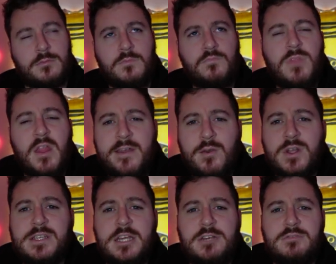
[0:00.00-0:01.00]
I think one
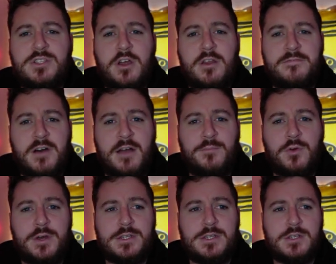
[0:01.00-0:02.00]
stage it was 35
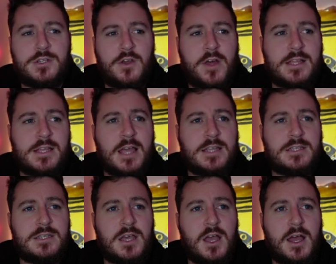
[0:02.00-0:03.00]
points. So
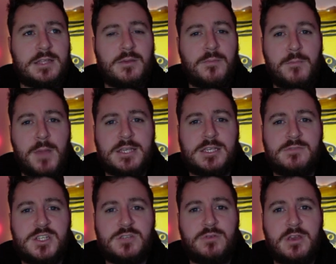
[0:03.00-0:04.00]
that's a massive
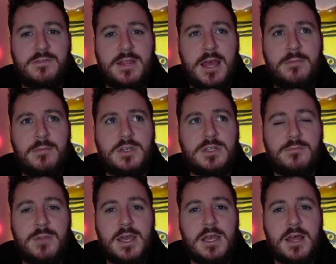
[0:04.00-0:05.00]
swing for them. And to
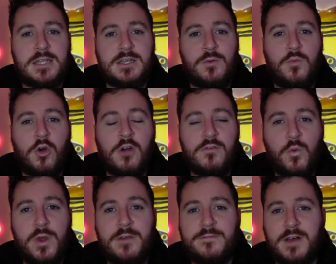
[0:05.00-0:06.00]
me, that's more of a
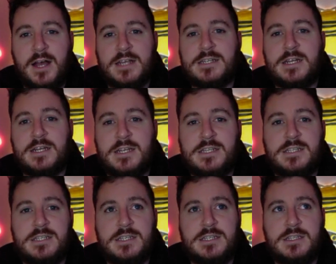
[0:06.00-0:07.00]
win for us than it
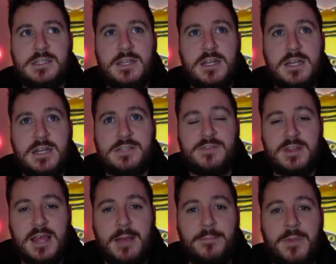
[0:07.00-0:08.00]
is for
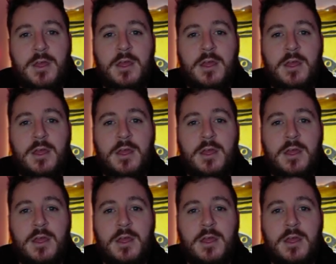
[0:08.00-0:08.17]
them.